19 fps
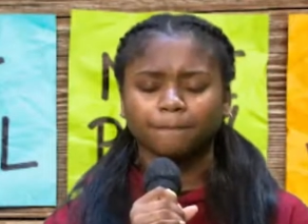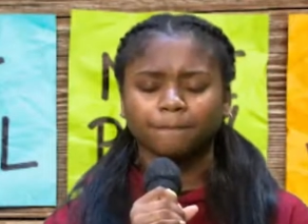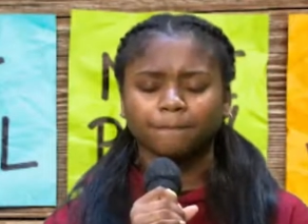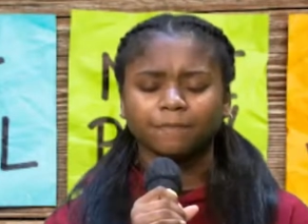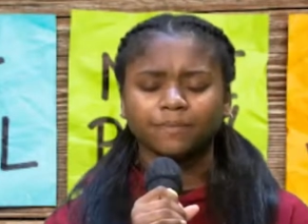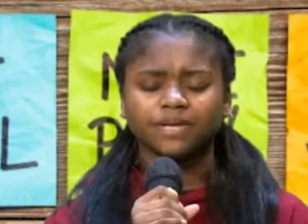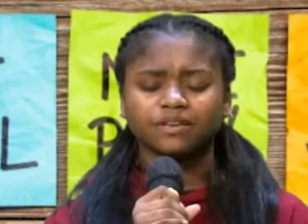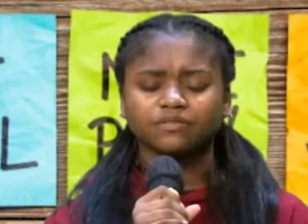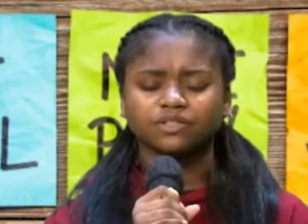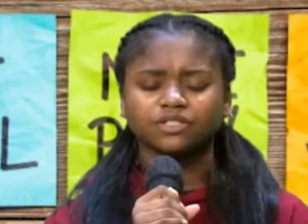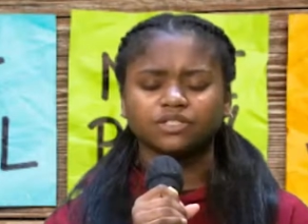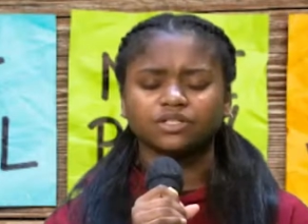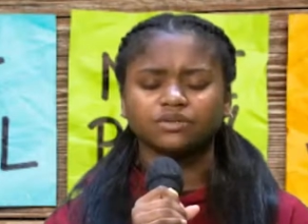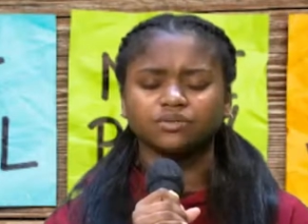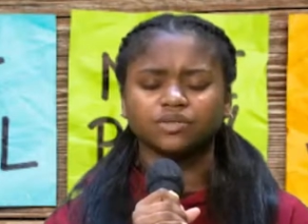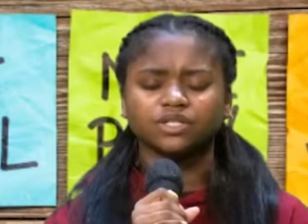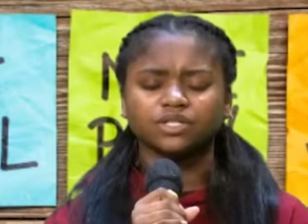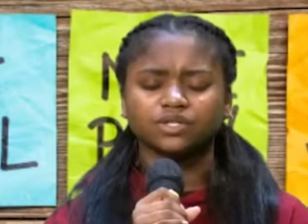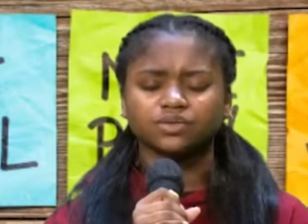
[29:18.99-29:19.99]
Give us the
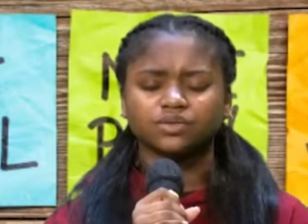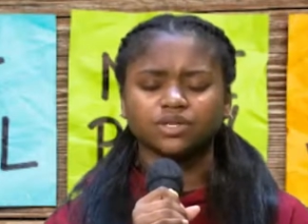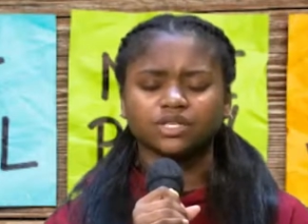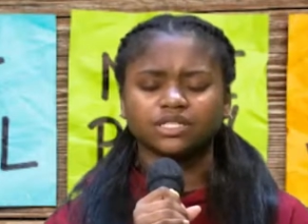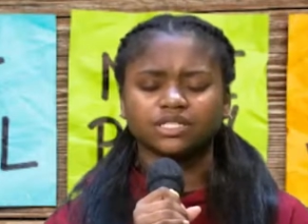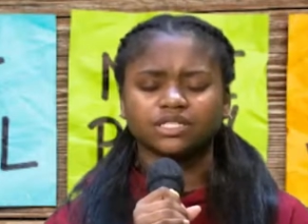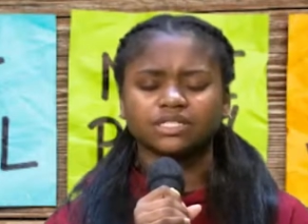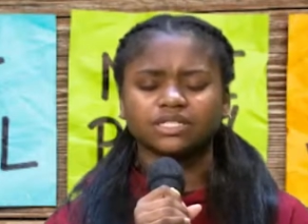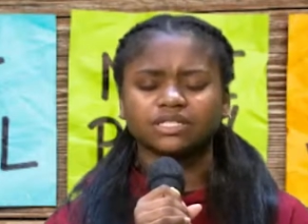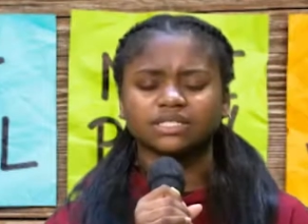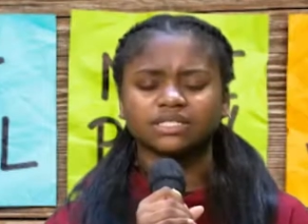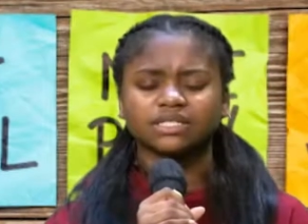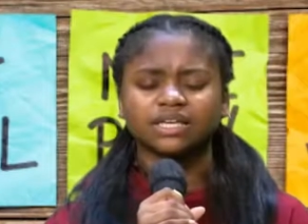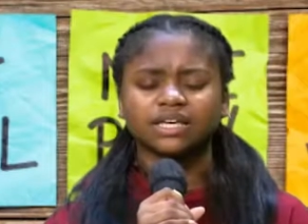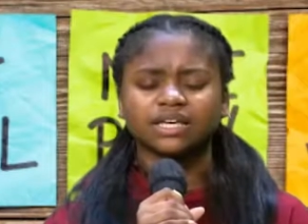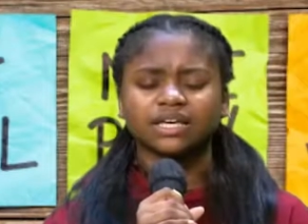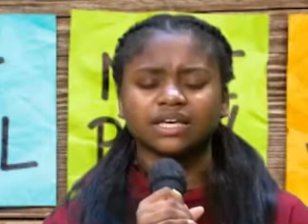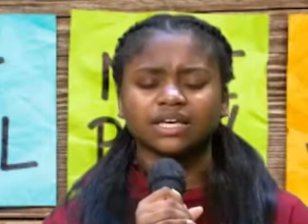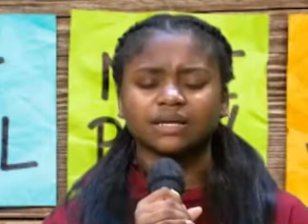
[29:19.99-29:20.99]
resources,
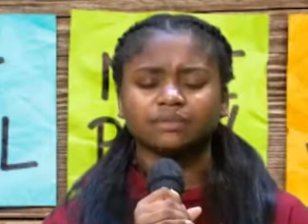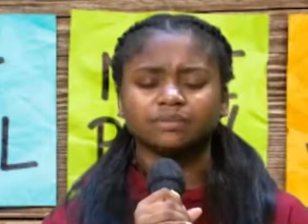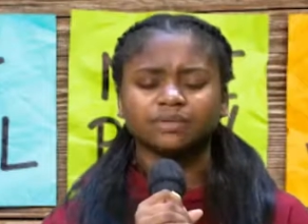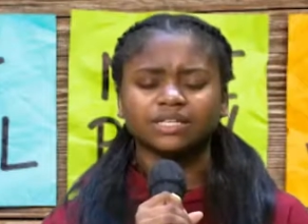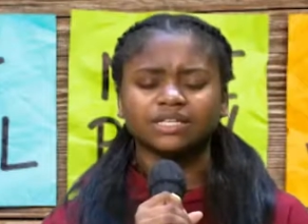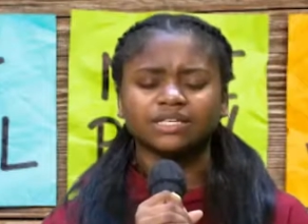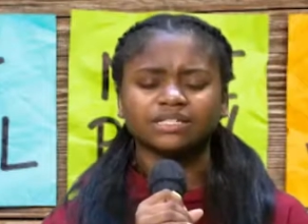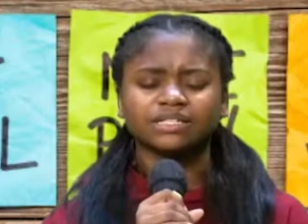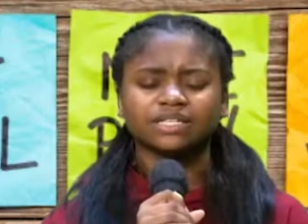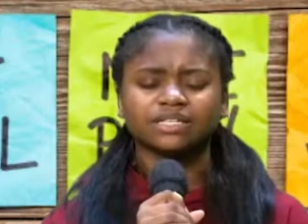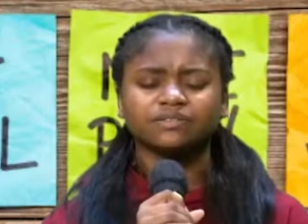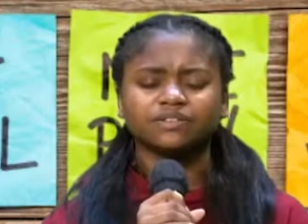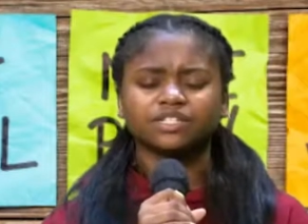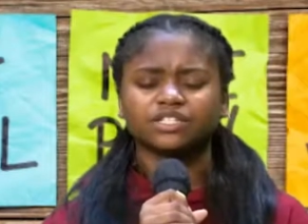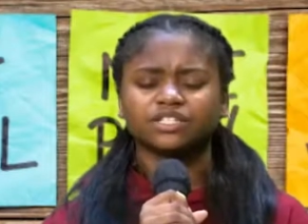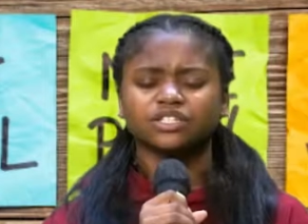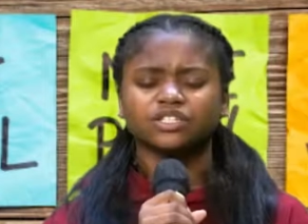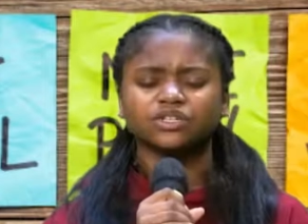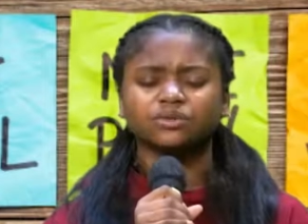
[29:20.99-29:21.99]
and please give us
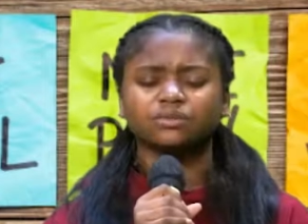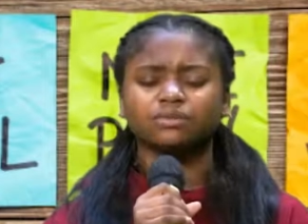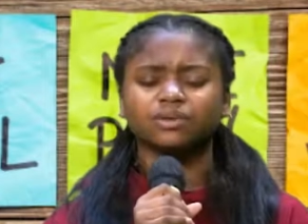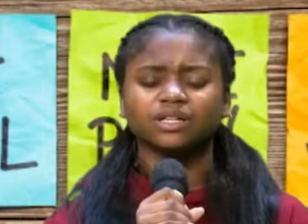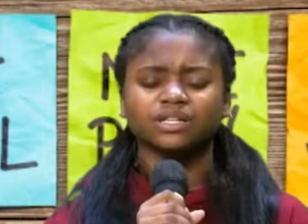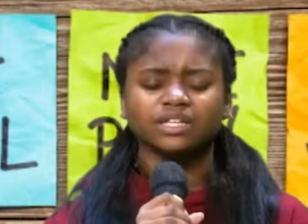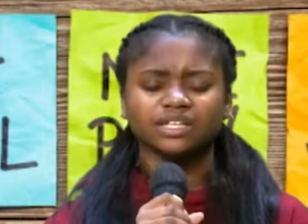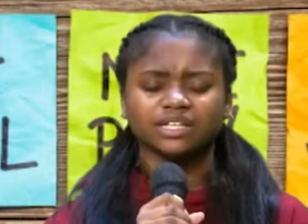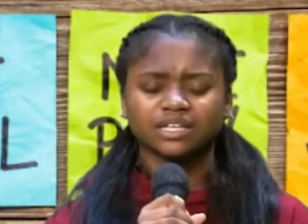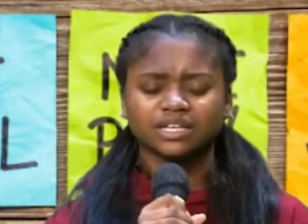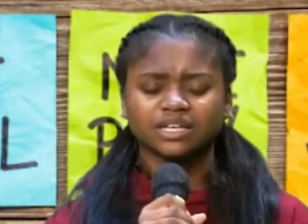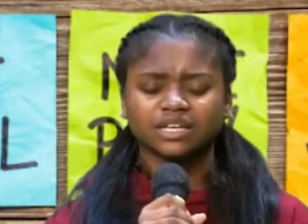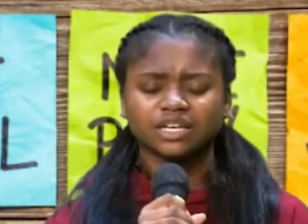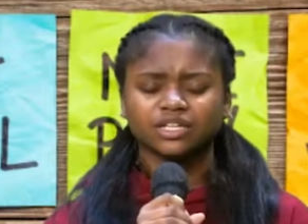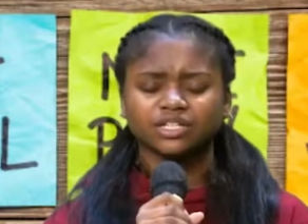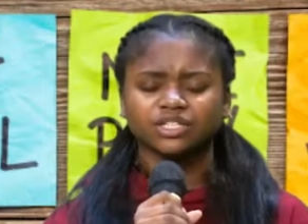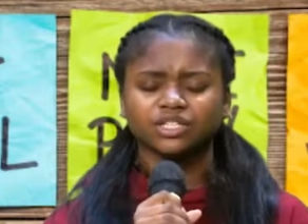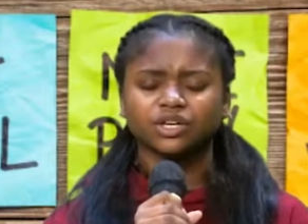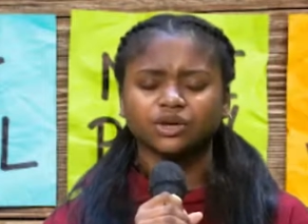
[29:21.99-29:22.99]
the humility
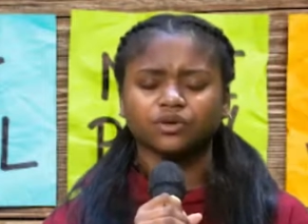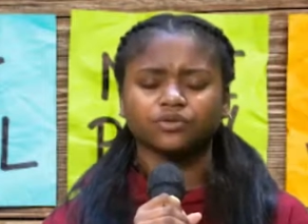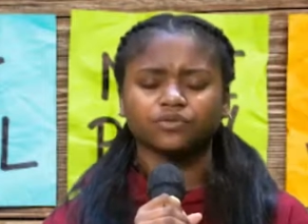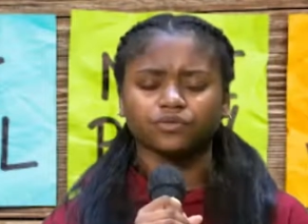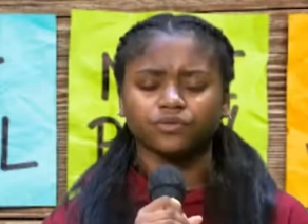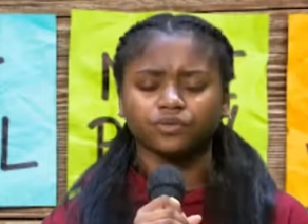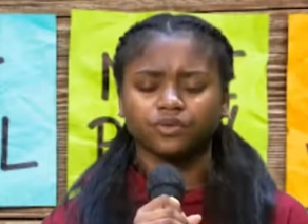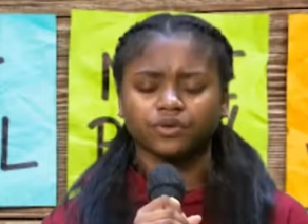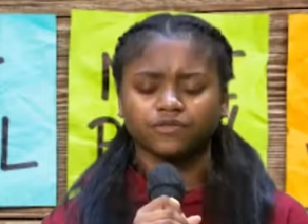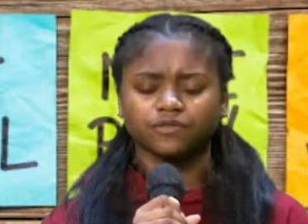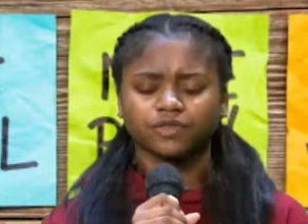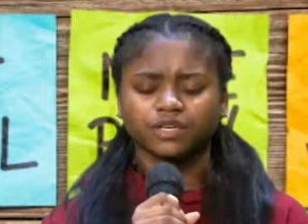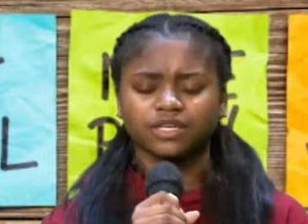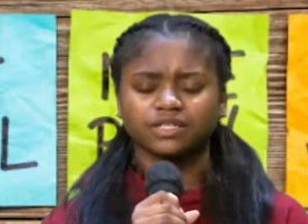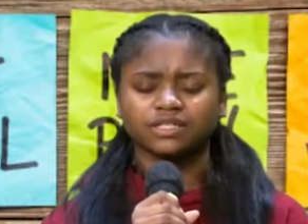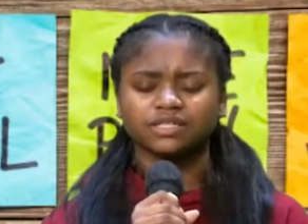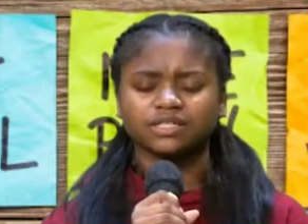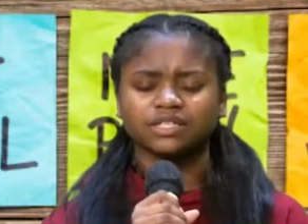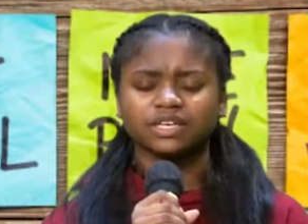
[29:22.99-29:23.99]
to go through with
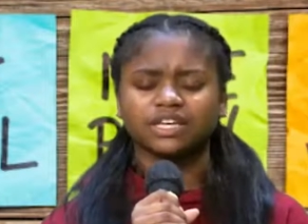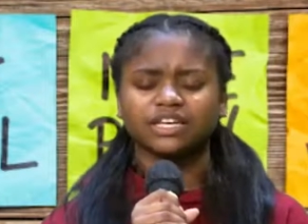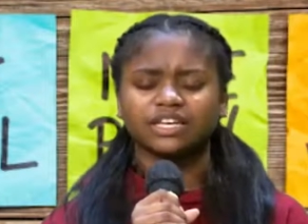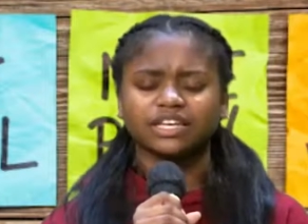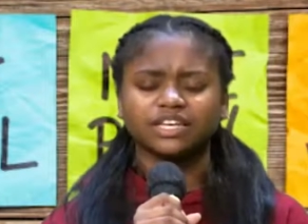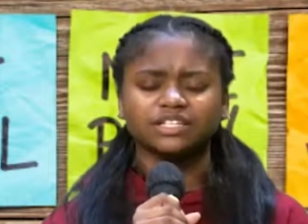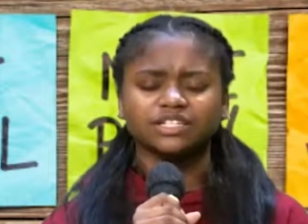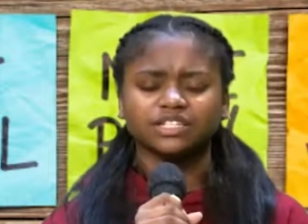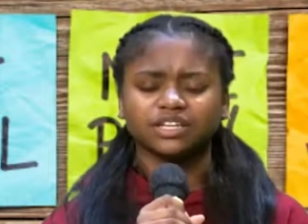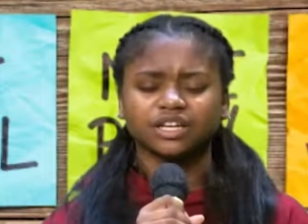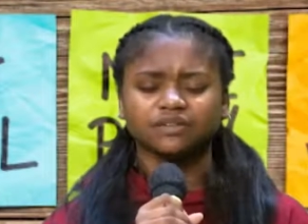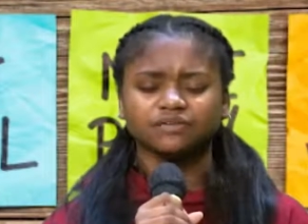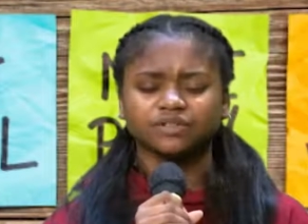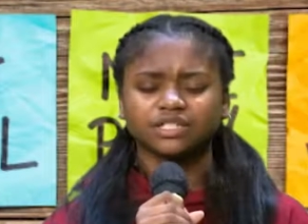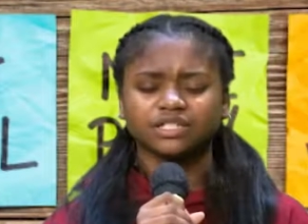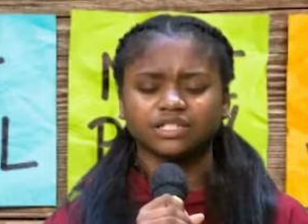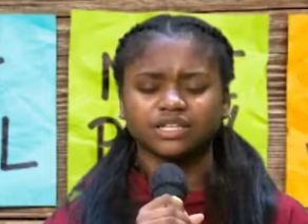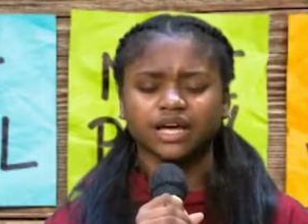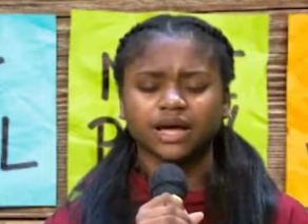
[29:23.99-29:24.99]
this in each and every
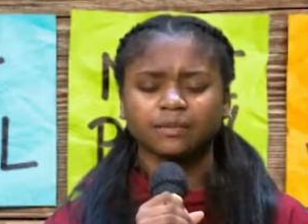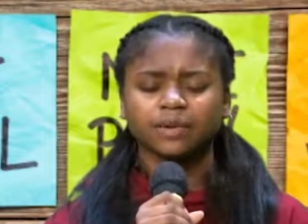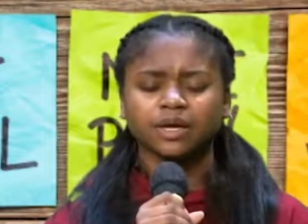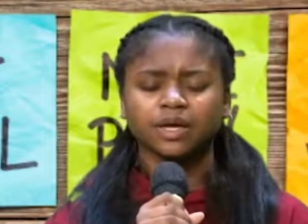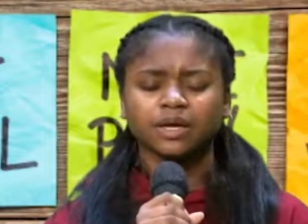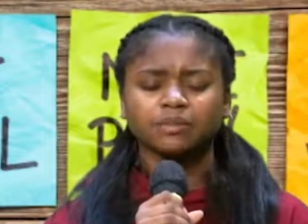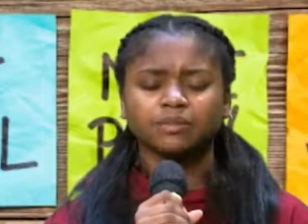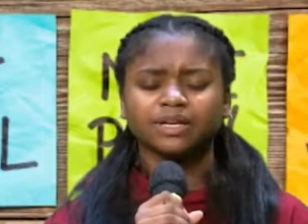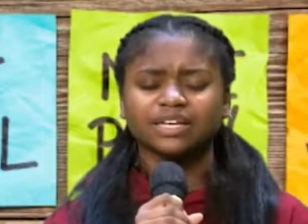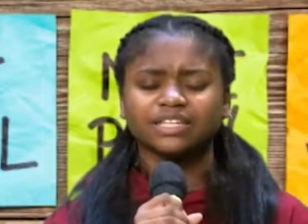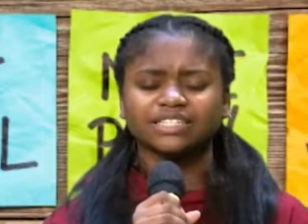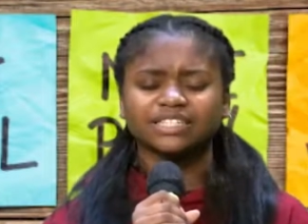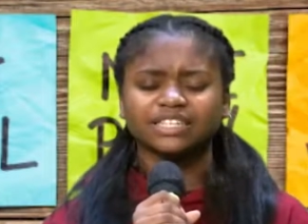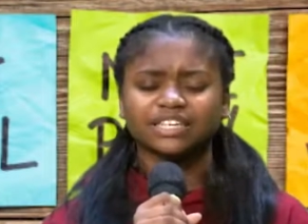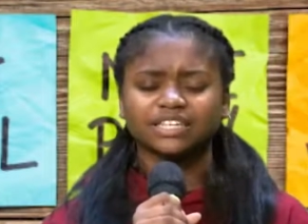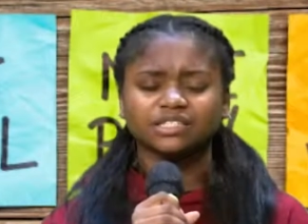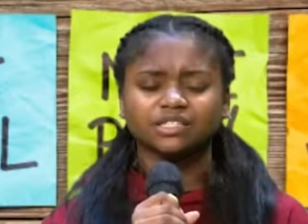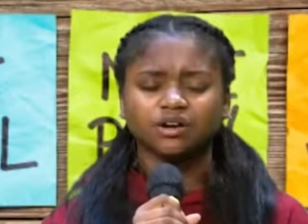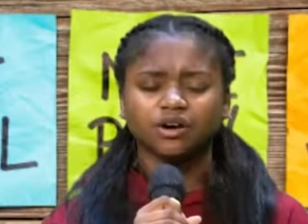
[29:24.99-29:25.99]
step, because it
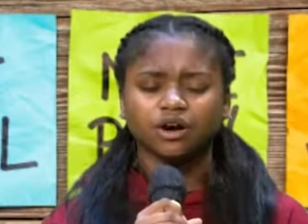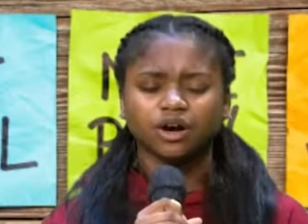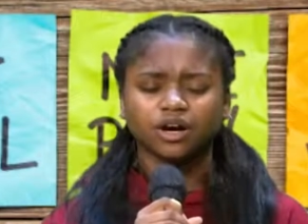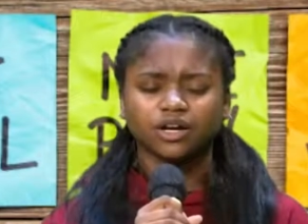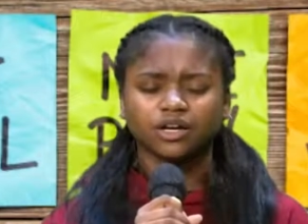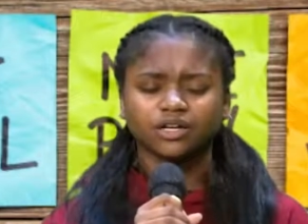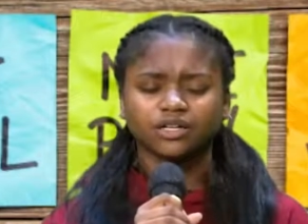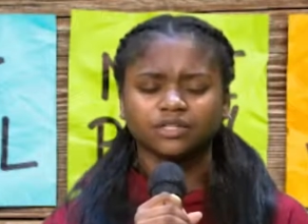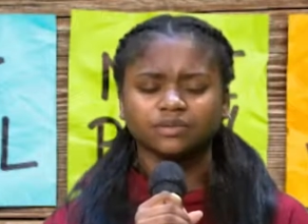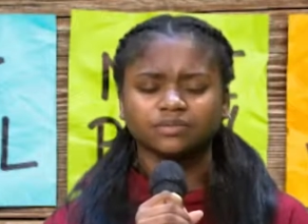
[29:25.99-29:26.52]
gets hard.